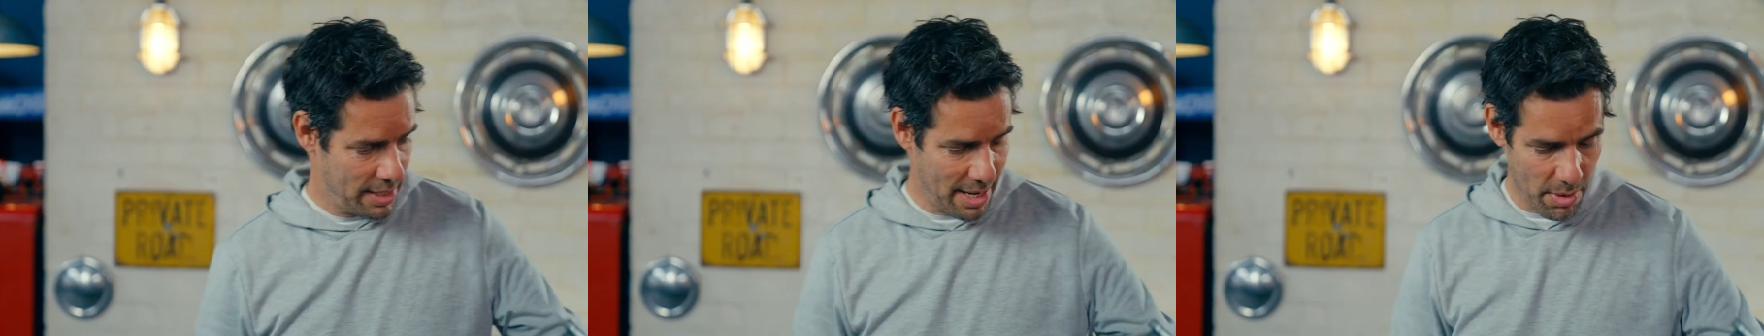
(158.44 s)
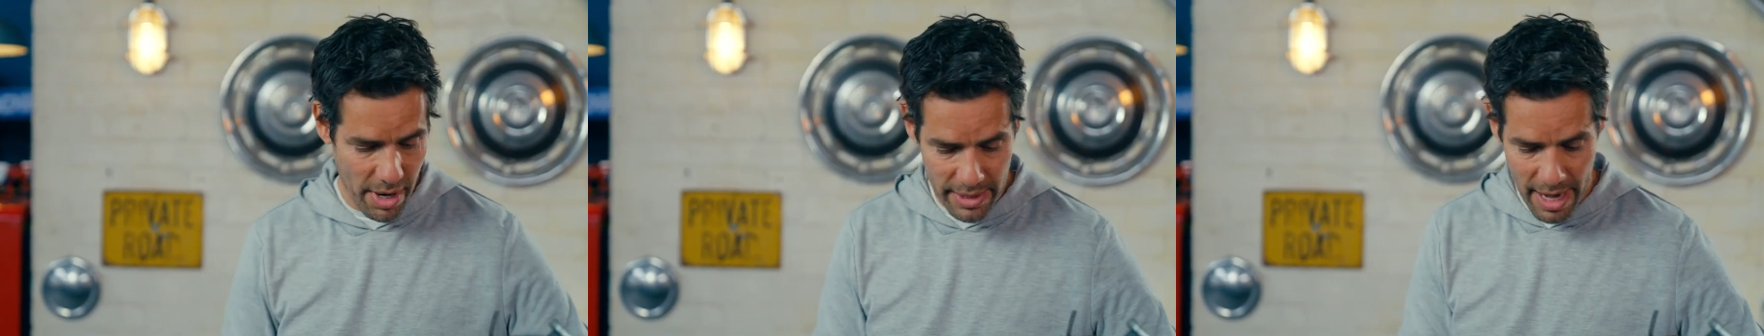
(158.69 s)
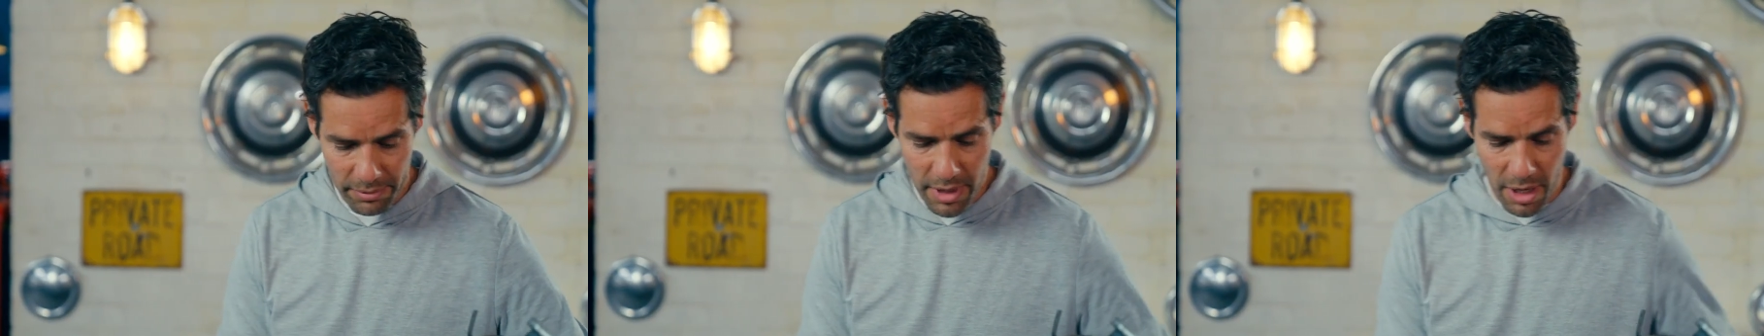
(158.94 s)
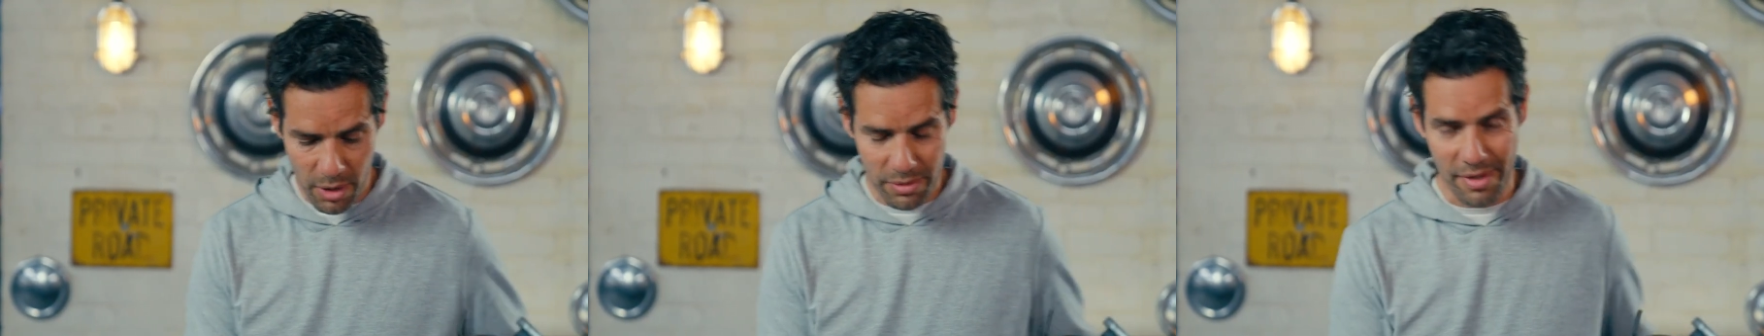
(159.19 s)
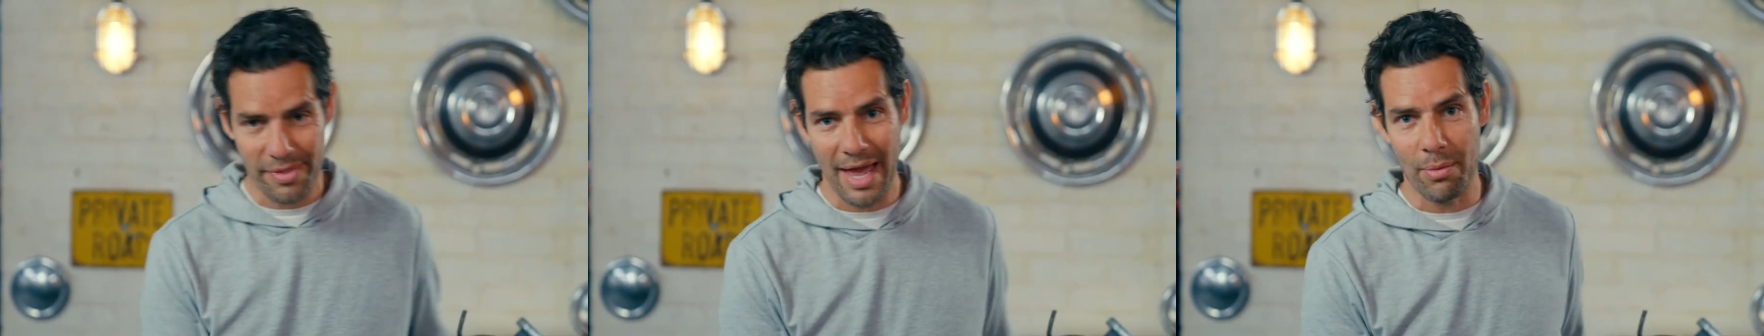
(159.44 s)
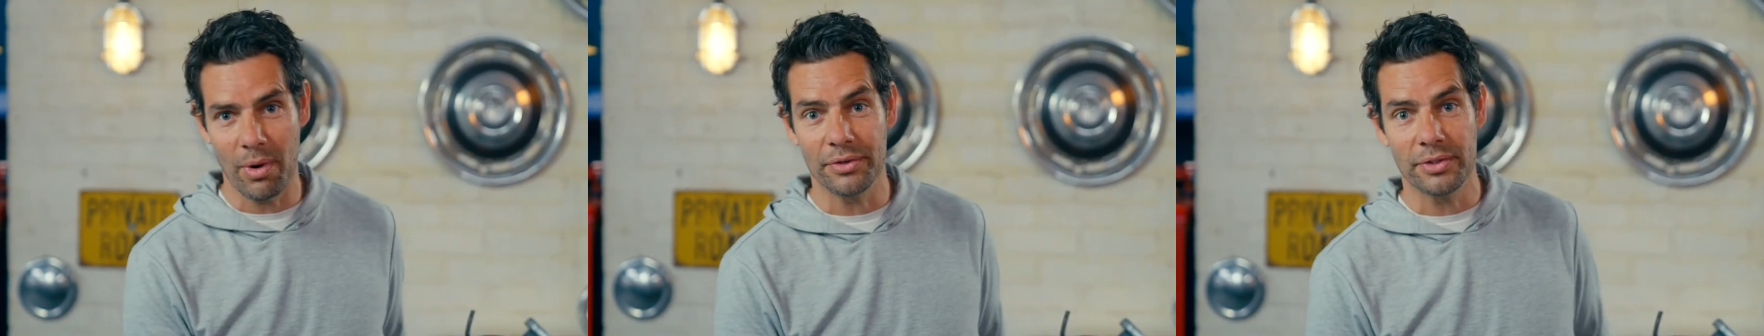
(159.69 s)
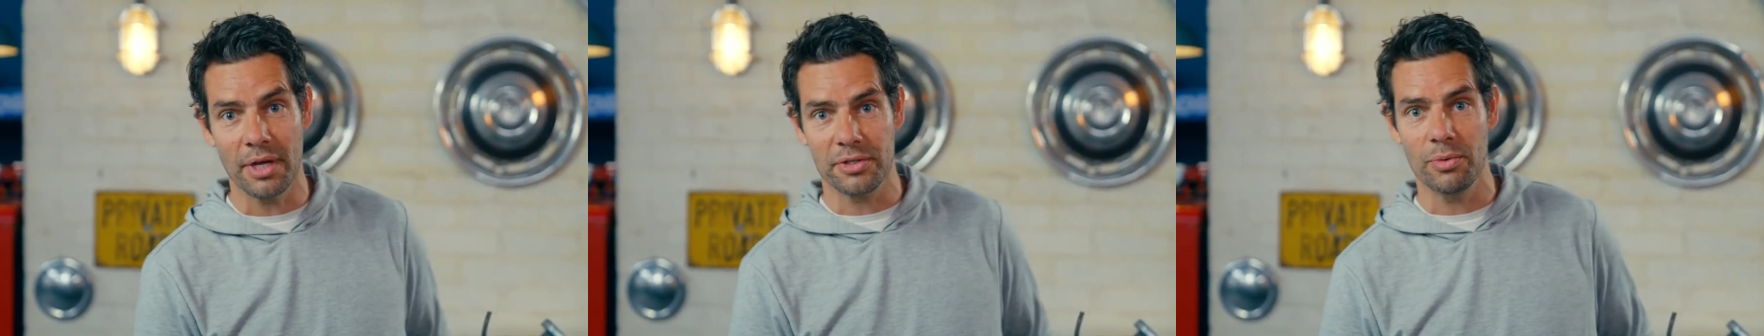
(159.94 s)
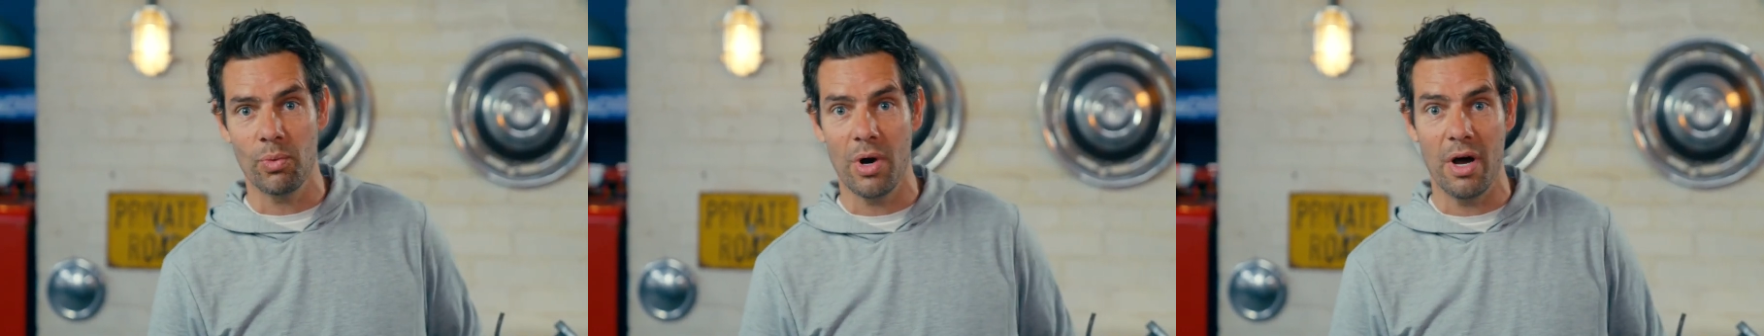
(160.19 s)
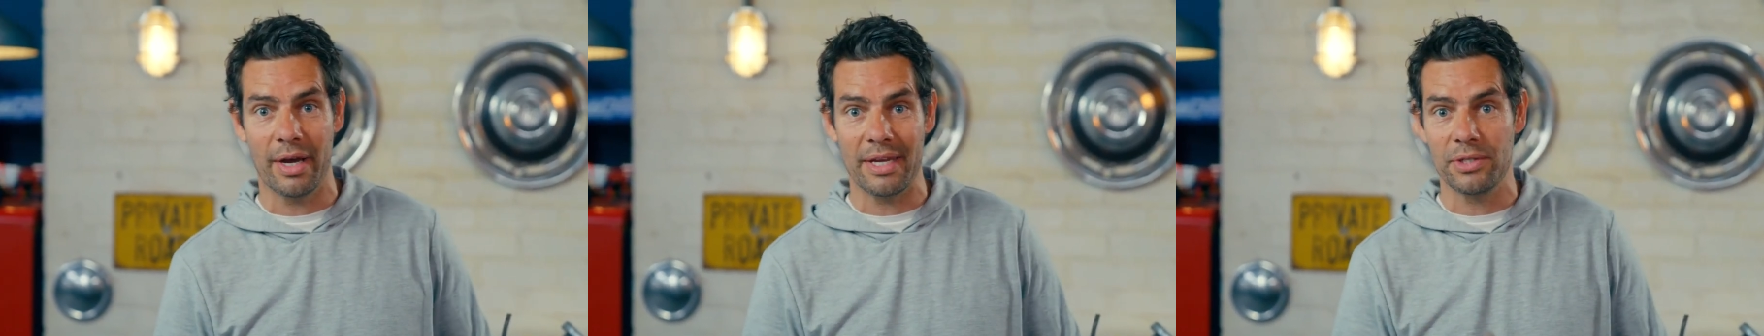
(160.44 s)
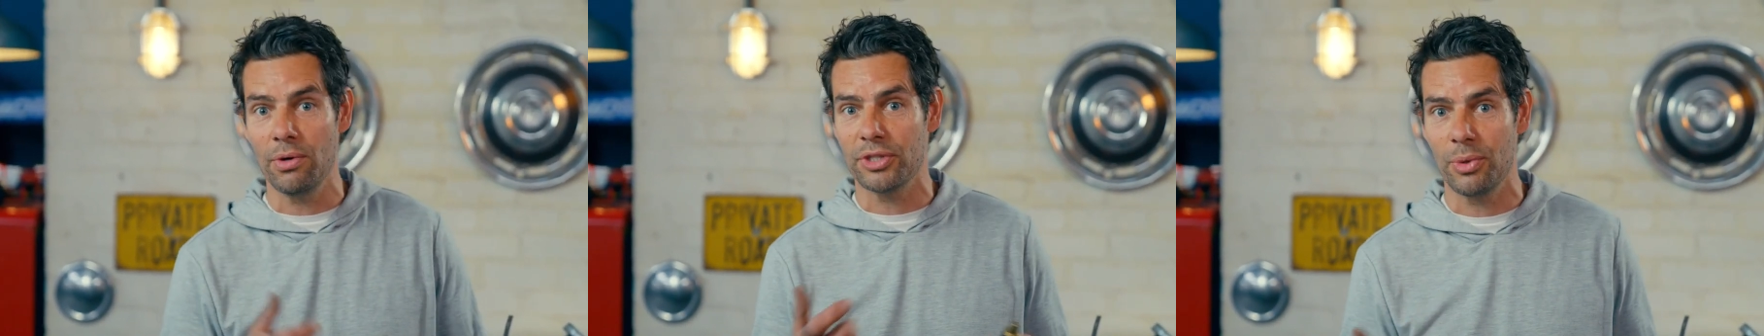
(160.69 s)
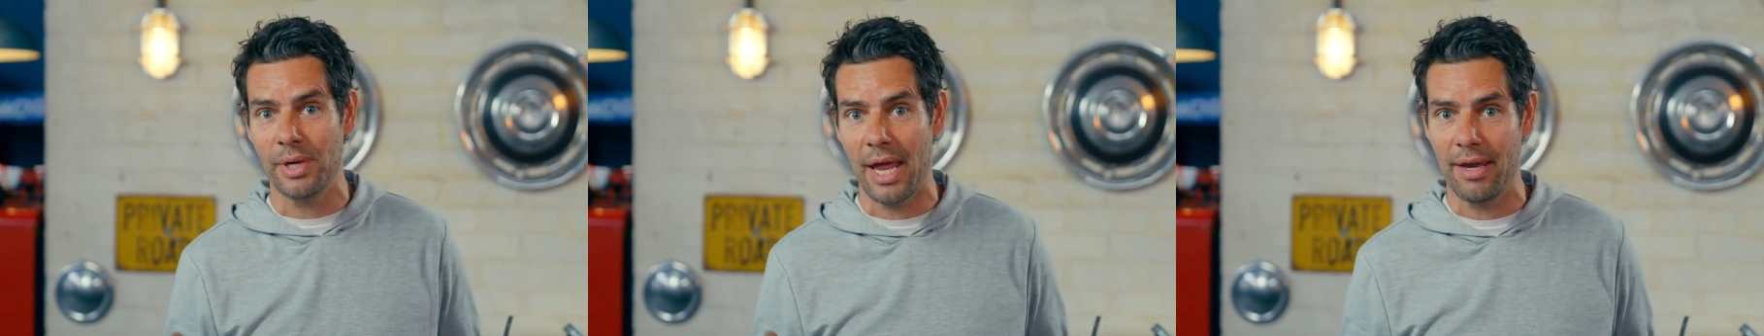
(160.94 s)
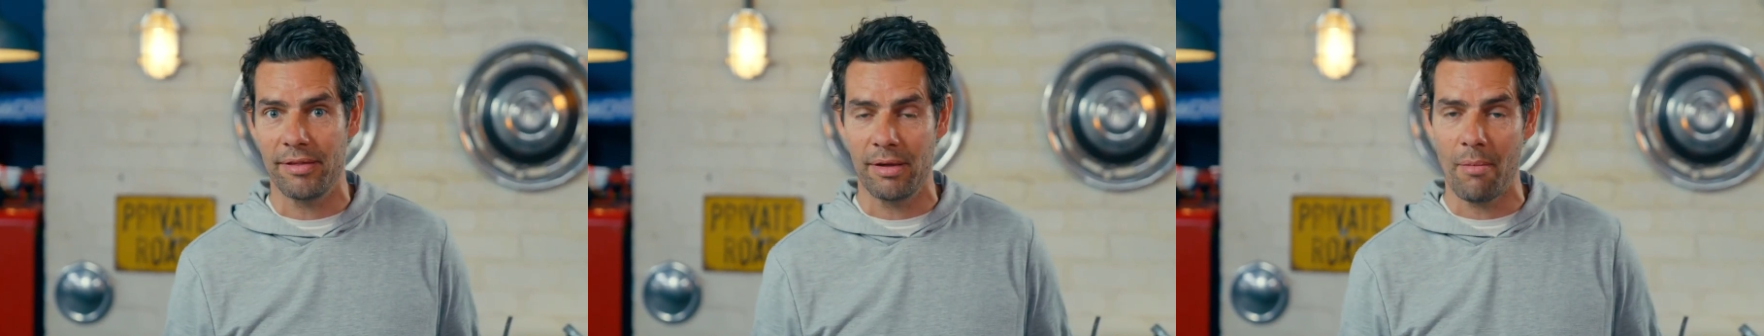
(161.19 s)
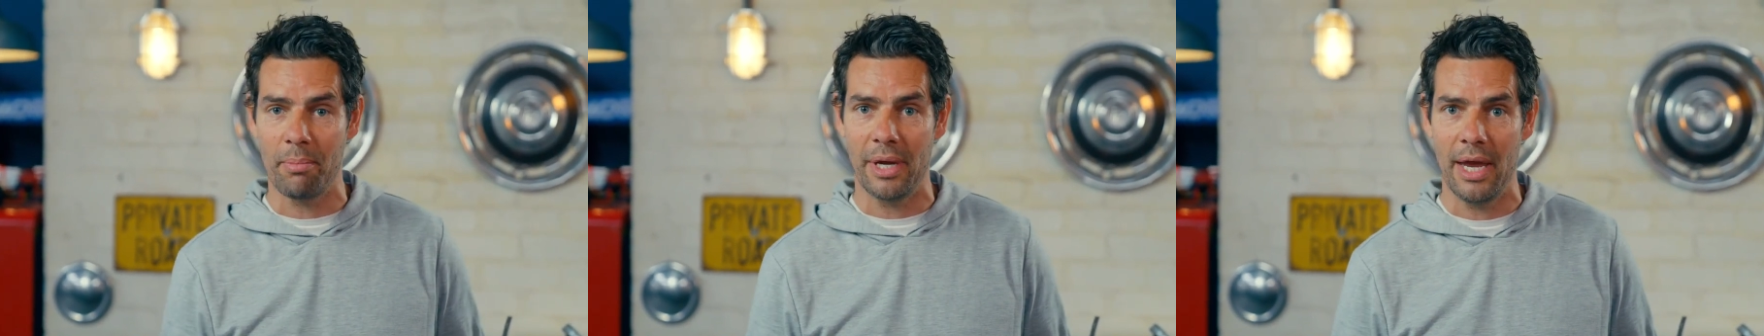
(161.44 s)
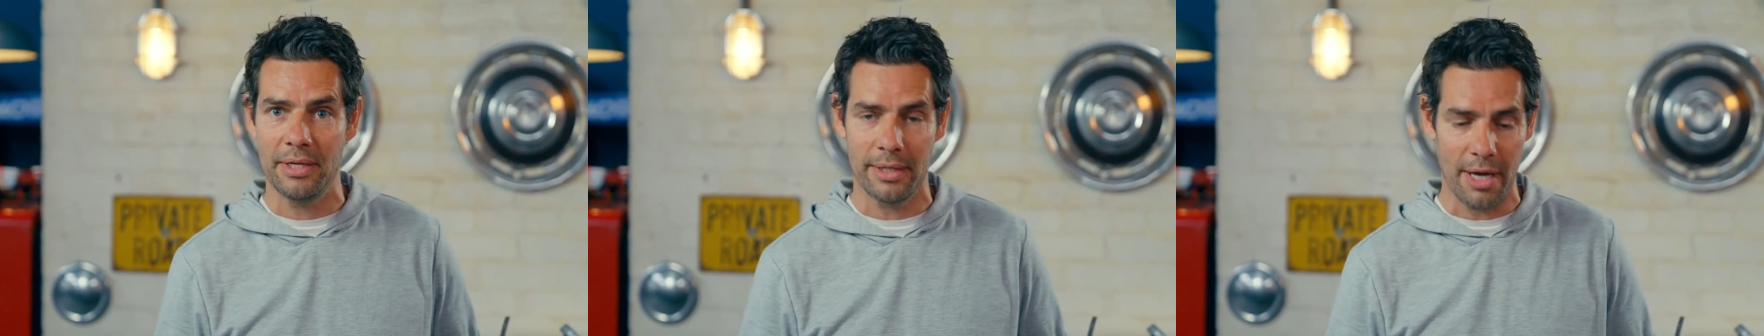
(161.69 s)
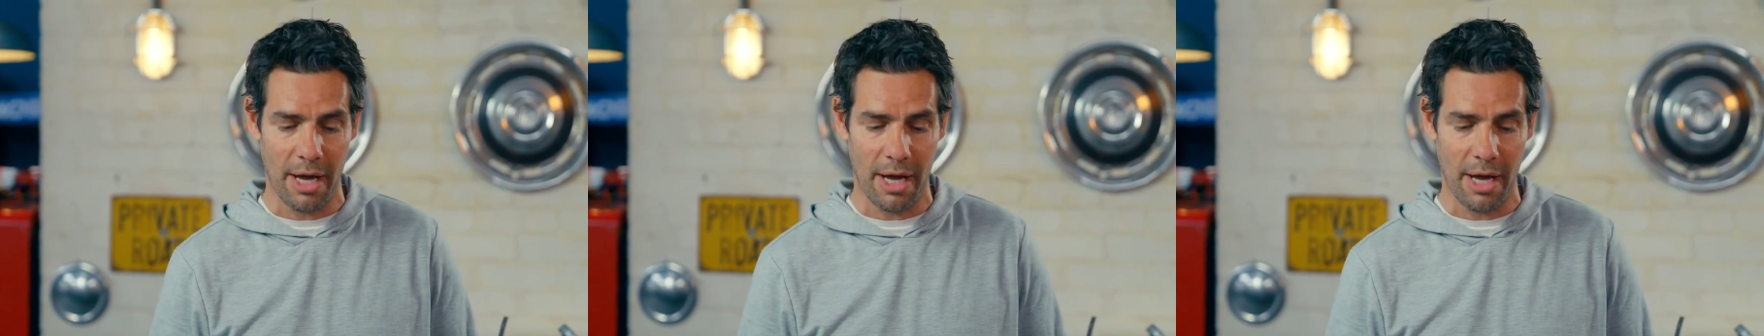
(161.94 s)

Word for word: Now, I now know that that one doesn't work. It's not doing anything when we heat